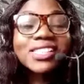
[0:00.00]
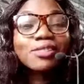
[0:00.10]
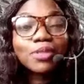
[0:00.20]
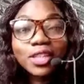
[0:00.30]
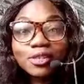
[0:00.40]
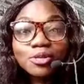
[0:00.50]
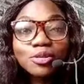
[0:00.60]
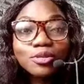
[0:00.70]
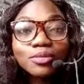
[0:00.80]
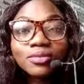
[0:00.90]
1 month
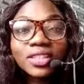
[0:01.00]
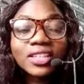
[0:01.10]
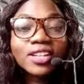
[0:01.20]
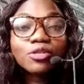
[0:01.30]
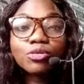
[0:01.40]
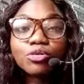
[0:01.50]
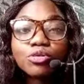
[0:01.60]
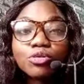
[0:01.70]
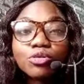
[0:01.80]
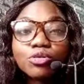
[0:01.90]
is beginning to
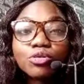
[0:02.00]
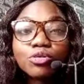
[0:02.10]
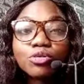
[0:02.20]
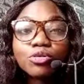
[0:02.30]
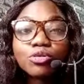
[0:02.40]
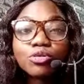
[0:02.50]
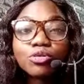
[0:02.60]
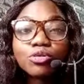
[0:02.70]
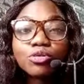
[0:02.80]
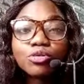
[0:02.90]
get to
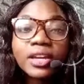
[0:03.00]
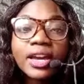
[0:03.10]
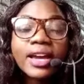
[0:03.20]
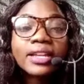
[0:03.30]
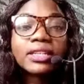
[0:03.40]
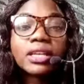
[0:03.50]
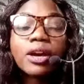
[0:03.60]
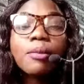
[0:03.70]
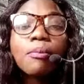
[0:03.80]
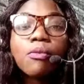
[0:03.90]
2, 3, and
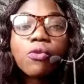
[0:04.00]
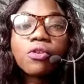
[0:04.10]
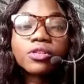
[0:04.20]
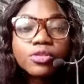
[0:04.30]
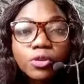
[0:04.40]
more.